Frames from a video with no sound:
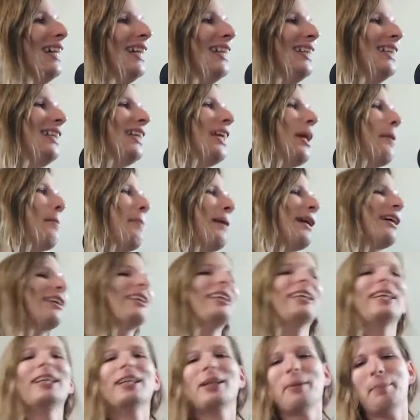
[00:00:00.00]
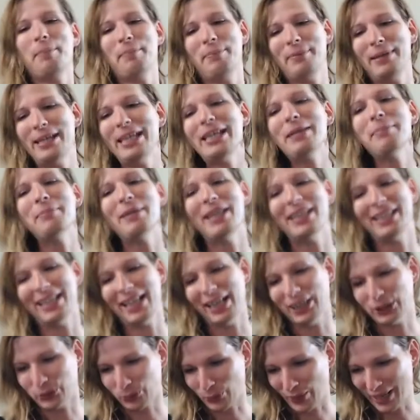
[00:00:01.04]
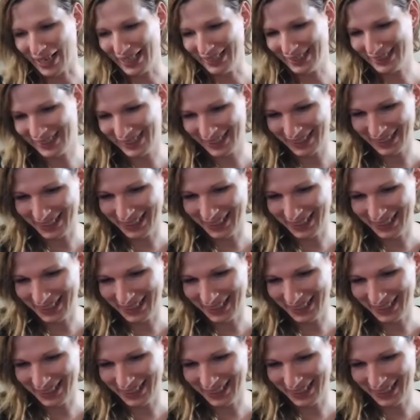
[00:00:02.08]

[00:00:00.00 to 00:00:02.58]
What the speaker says: You can barely get a meme in edgewise.